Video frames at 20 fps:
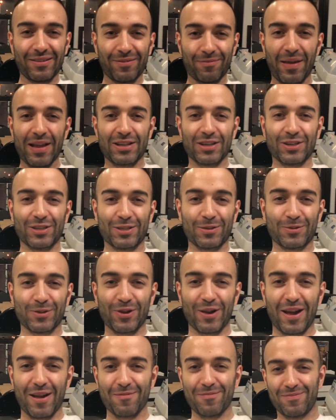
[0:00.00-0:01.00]
Make sure to
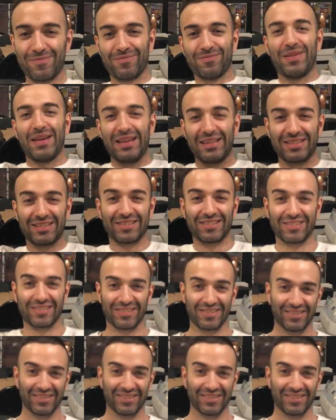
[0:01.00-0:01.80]
subscribe. Peace.